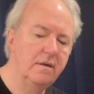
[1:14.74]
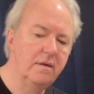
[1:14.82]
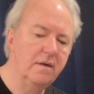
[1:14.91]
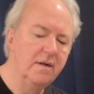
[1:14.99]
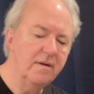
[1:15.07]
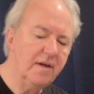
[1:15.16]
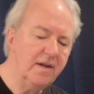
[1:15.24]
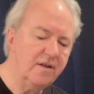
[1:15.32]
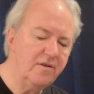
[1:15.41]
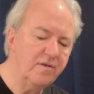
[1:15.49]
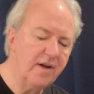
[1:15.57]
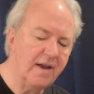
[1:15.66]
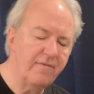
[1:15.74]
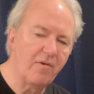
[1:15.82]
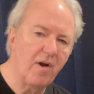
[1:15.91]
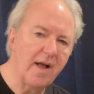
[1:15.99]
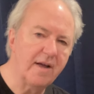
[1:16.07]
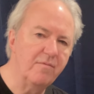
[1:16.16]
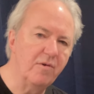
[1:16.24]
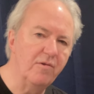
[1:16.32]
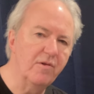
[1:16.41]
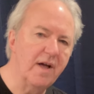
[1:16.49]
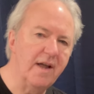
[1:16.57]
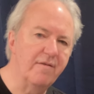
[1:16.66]
I'm going to do kind of a rock and
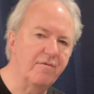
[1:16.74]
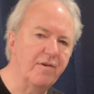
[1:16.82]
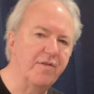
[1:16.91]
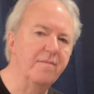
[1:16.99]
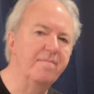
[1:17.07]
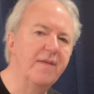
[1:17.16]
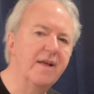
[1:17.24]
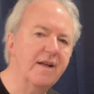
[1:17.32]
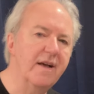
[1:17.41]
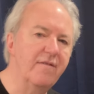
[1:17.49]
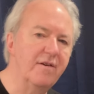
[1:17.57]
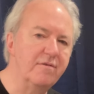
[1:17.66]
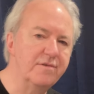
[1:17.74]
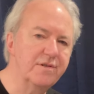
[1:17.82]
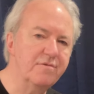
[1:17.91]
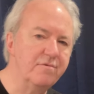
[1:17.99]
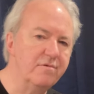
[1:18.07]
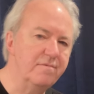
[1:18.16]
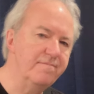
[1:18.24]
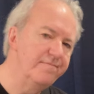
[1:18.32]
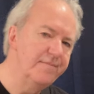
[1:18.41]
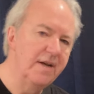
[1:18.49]
roll kind of a rhythm, kind of an old school,